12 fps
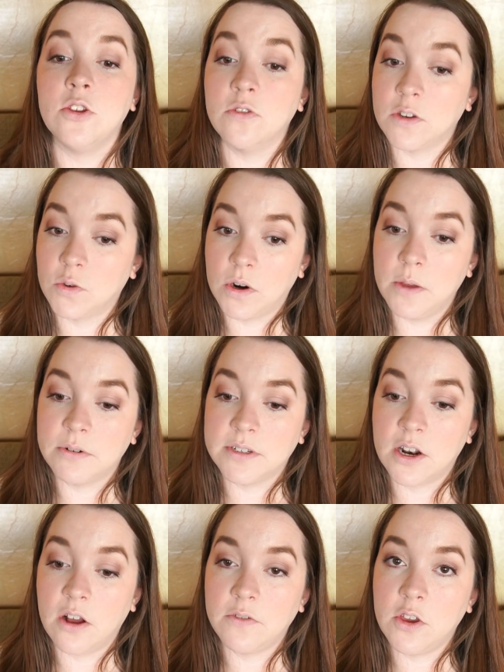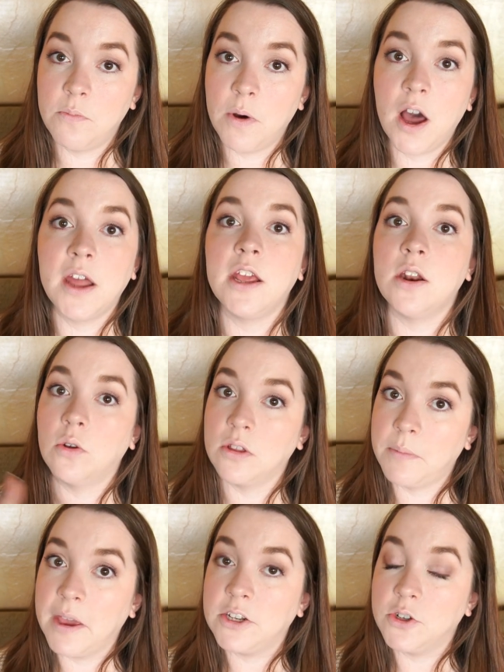use a 20% off coupon and
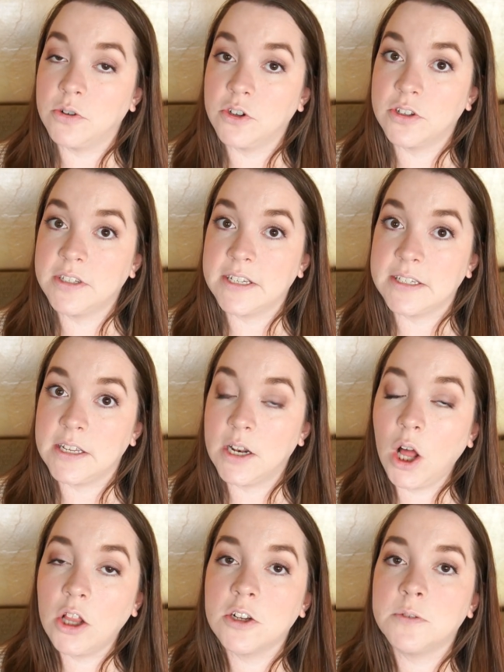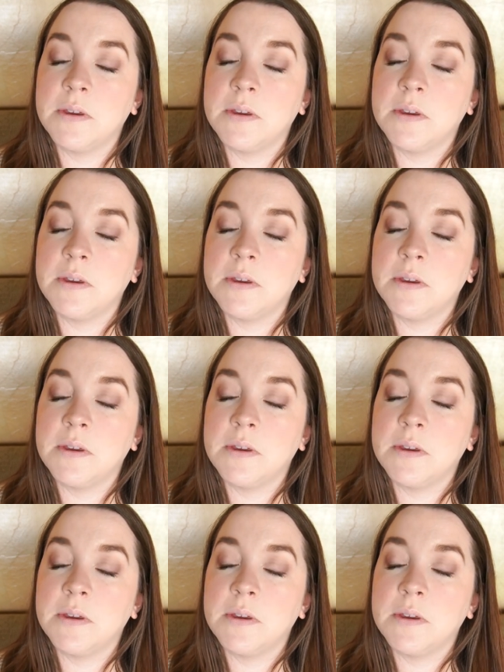only pay $260